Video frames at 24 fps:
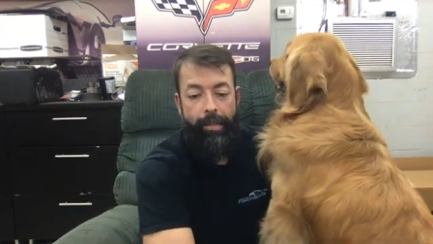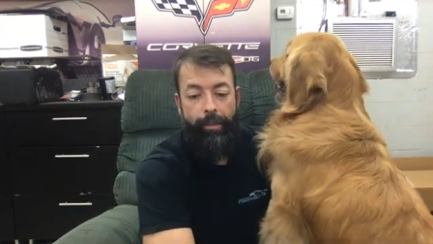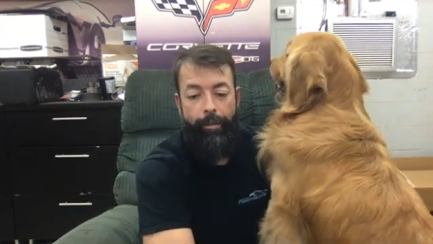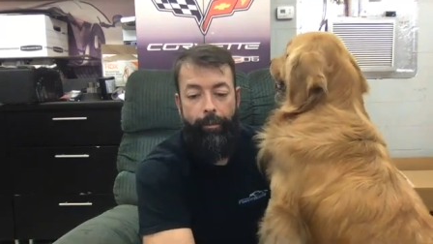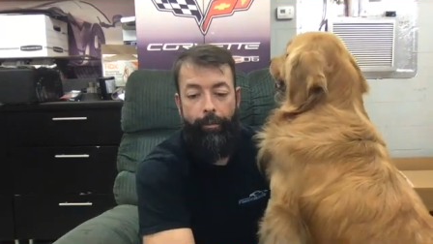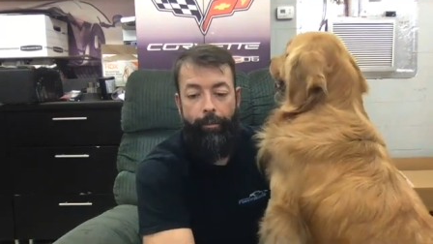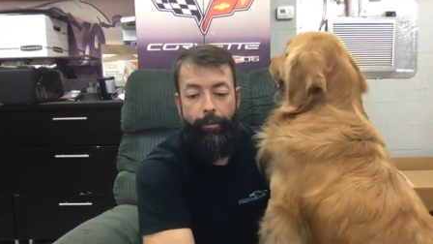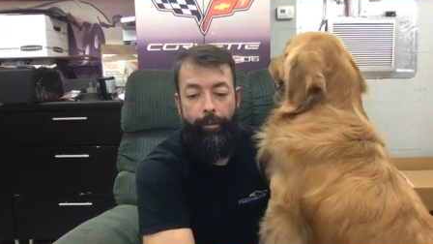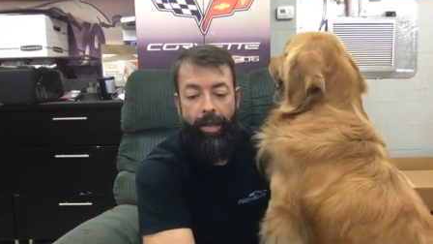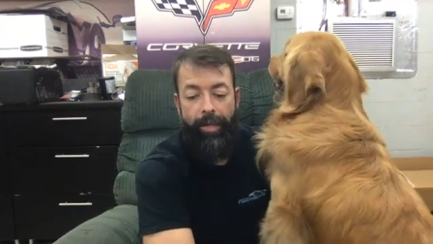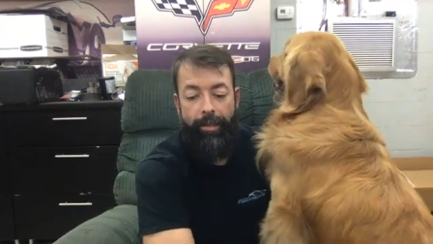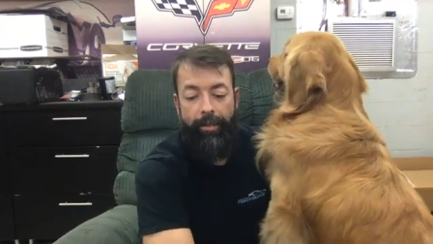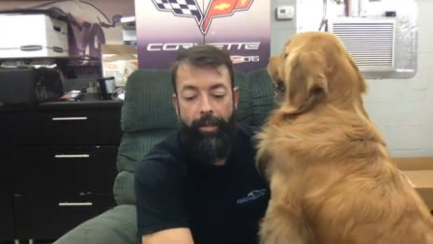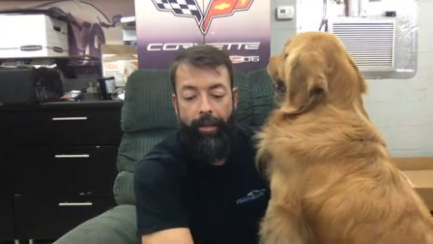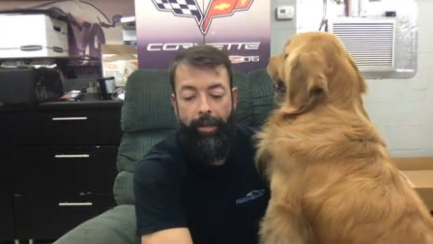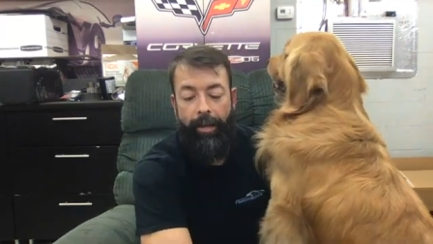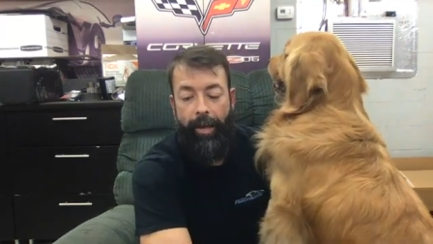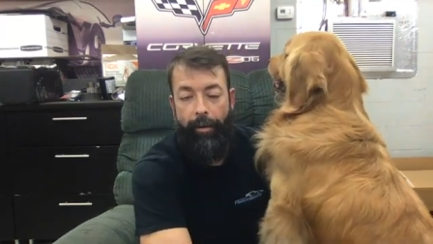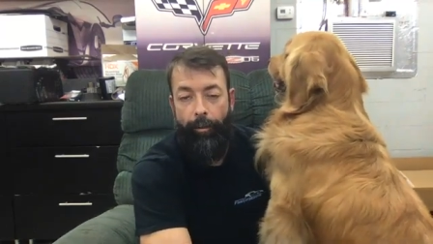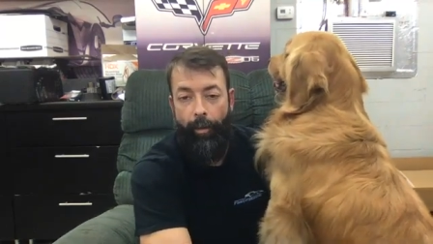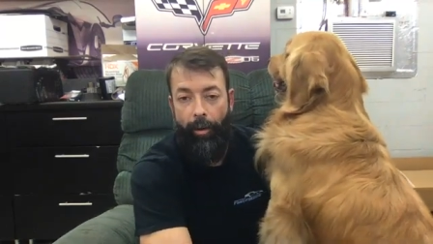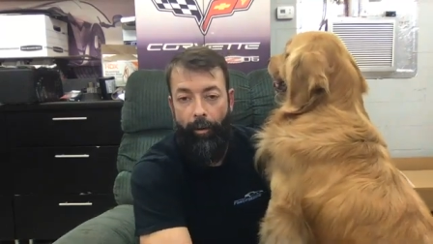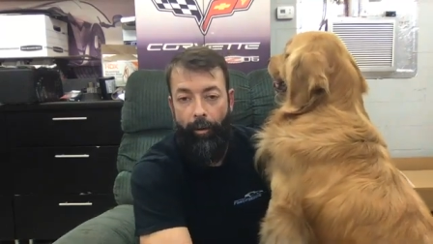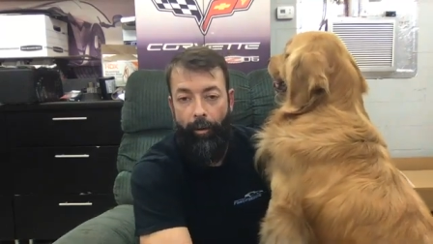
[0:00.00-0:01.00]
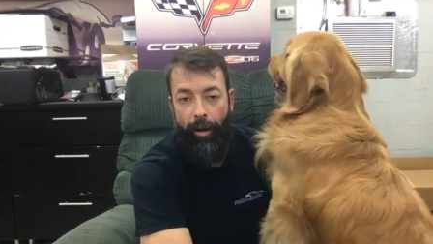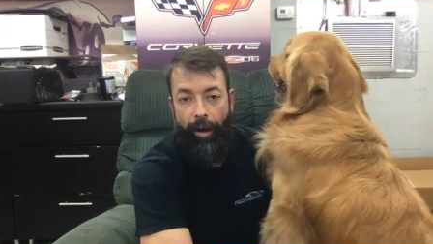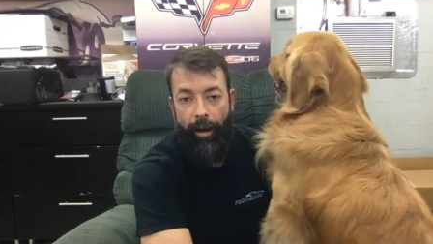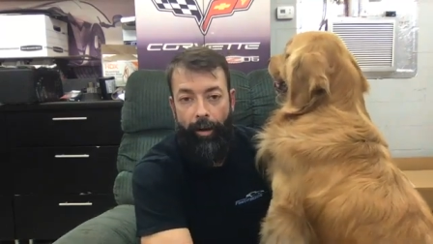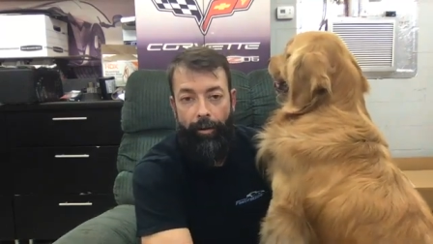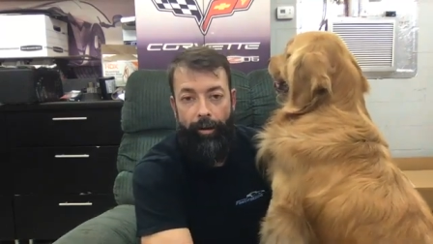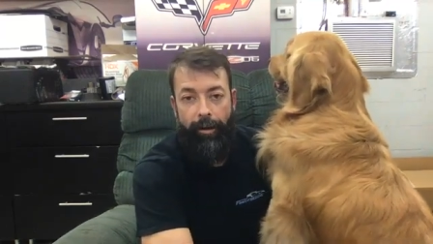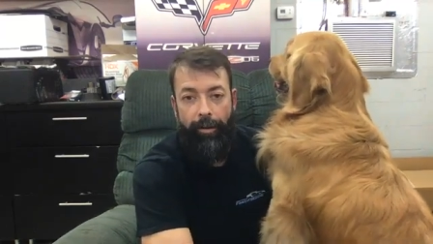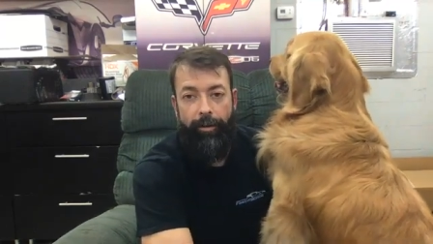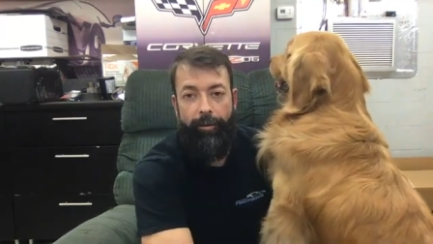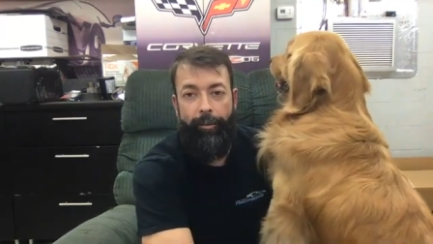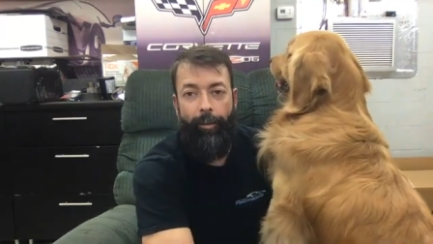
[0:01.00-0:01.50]
basically, I've been
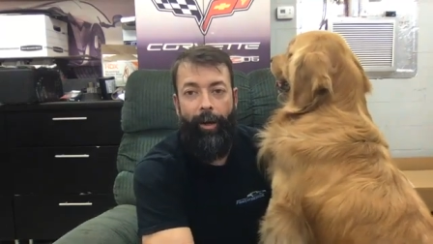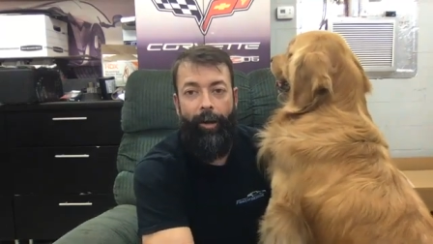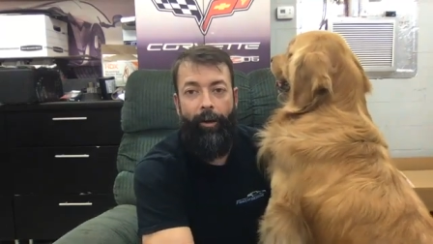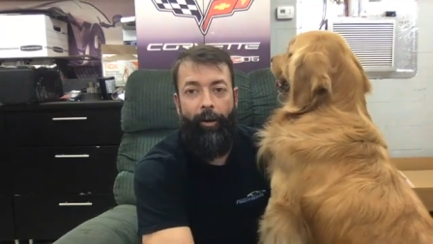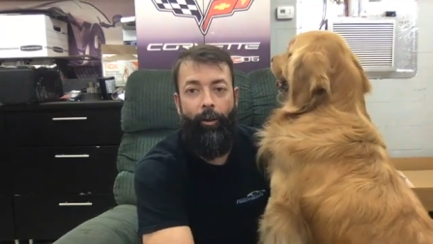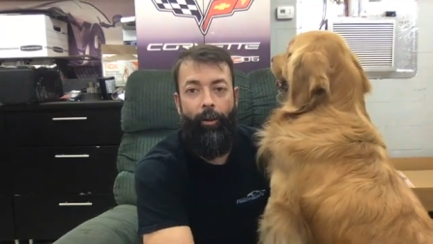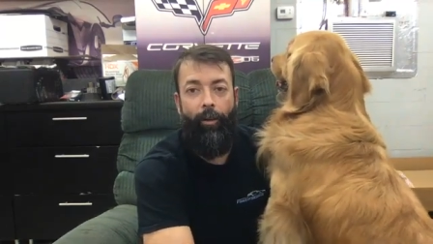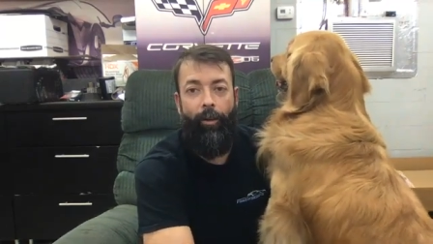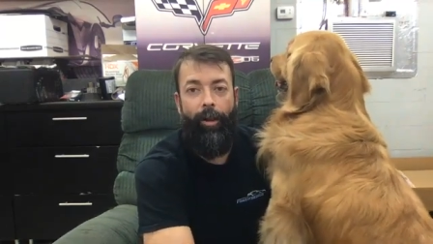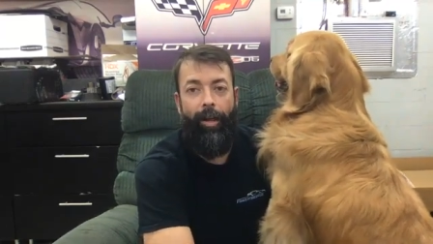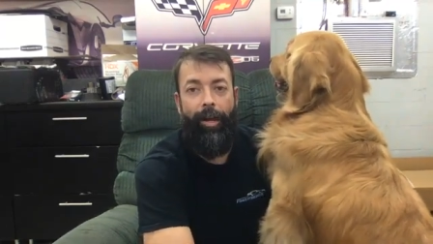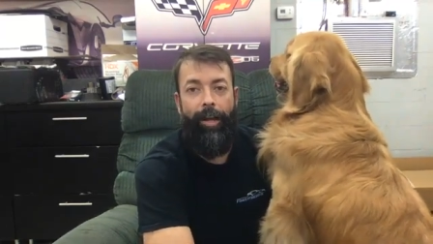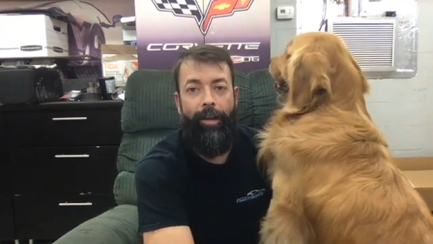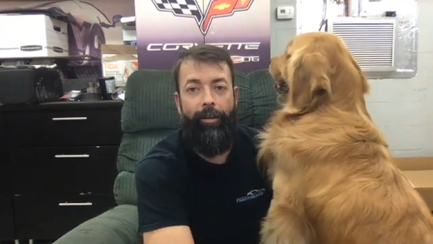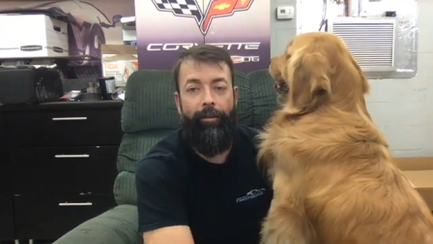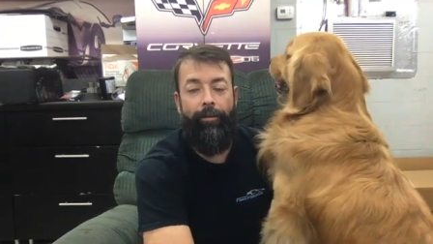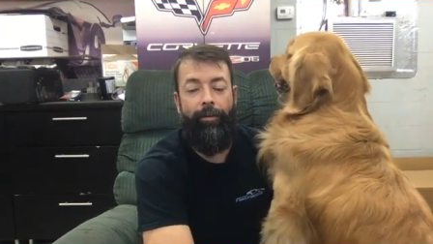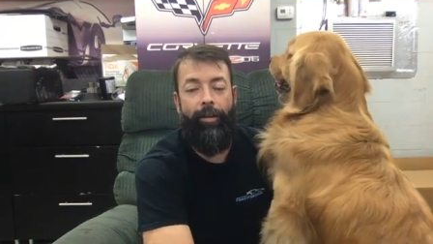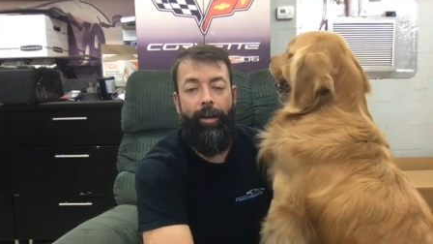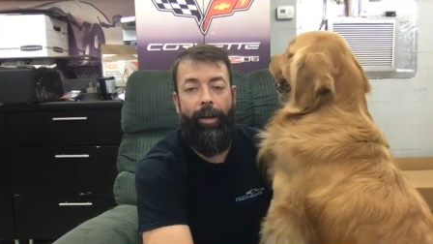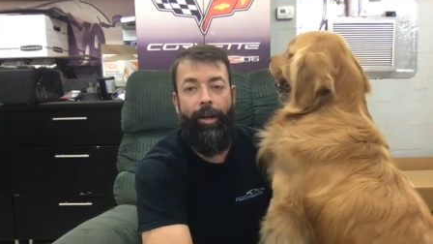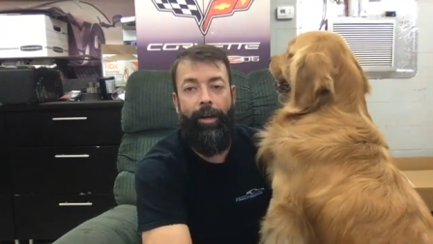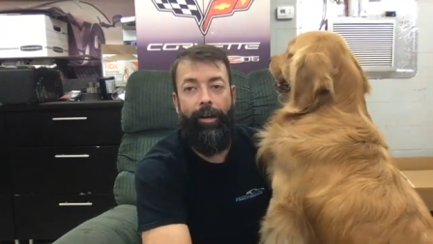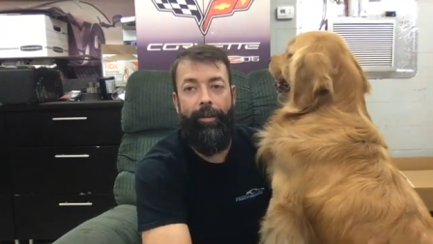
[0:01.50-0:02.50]
around this my whole life.